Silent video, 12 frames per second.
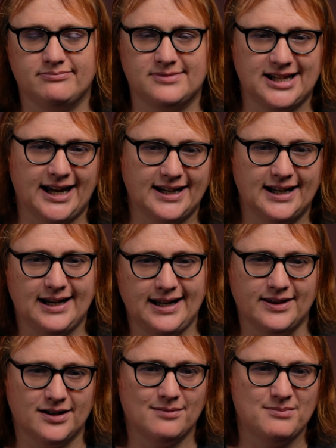Technically,
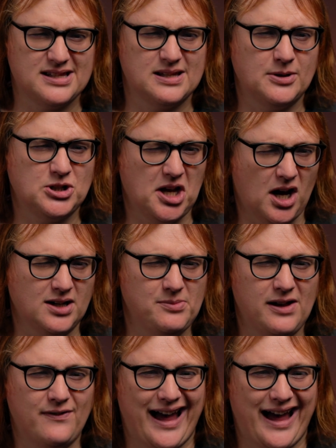the Mitsubishi i-MiEV